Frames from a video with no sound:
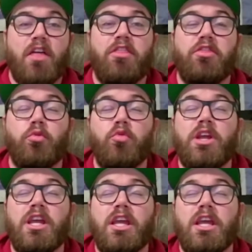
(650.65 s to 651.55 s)

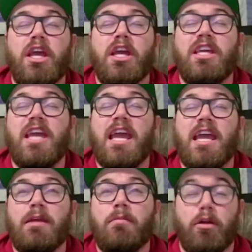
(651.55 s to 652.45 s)
three-run